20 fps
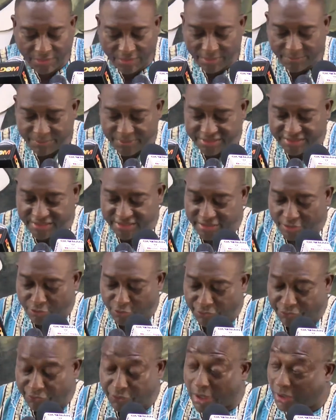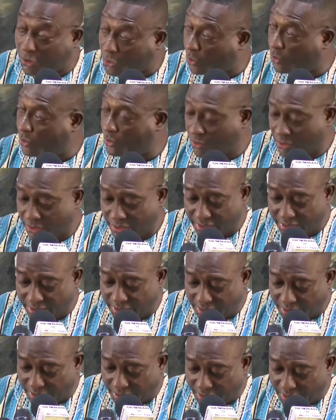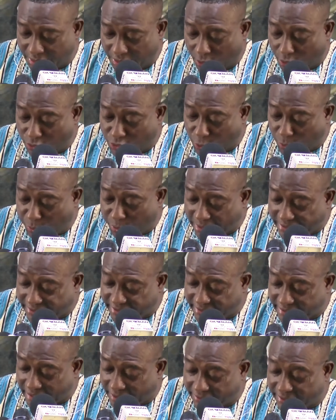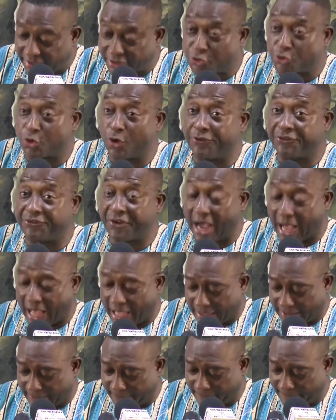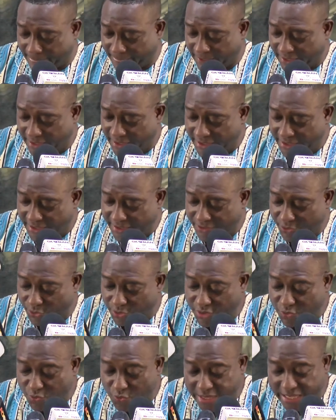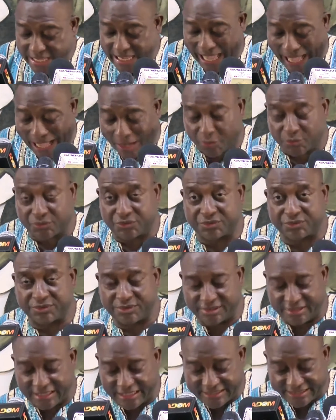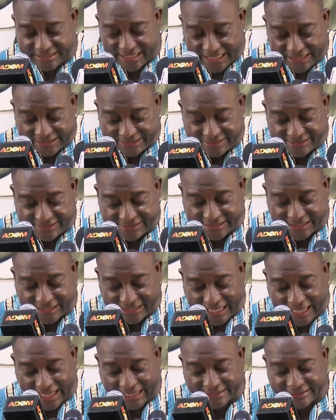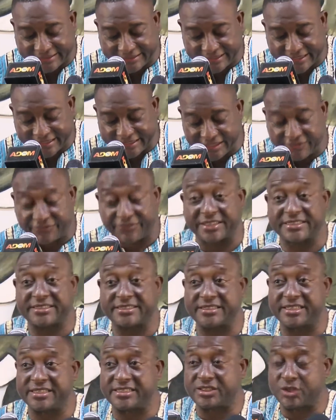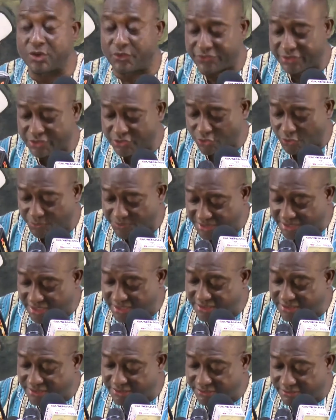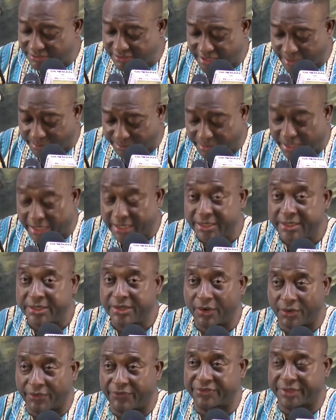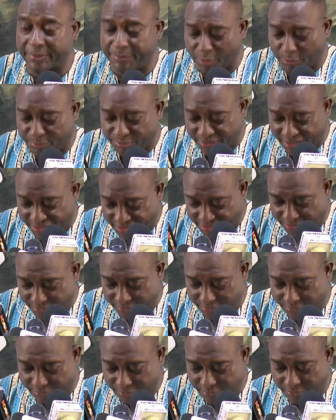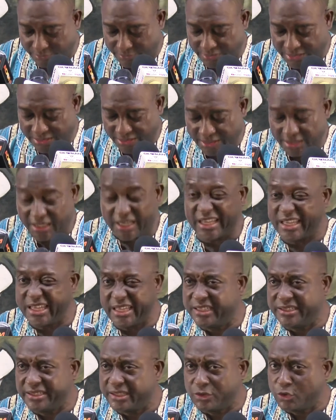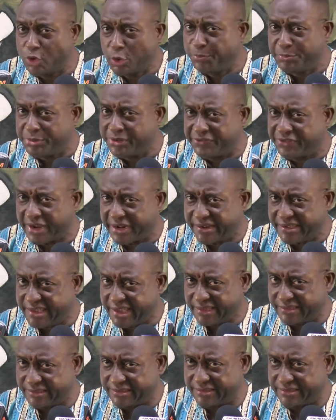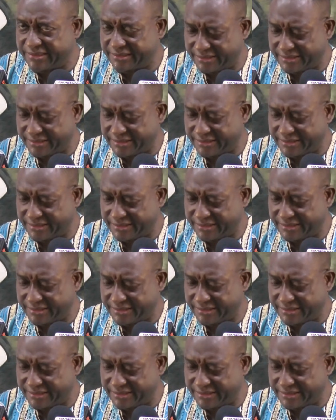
President Akufo-Addo also pointed out that so far, the only way out that scientists tell us is the vaccination of a substantial number of the population. He did not prevaricate.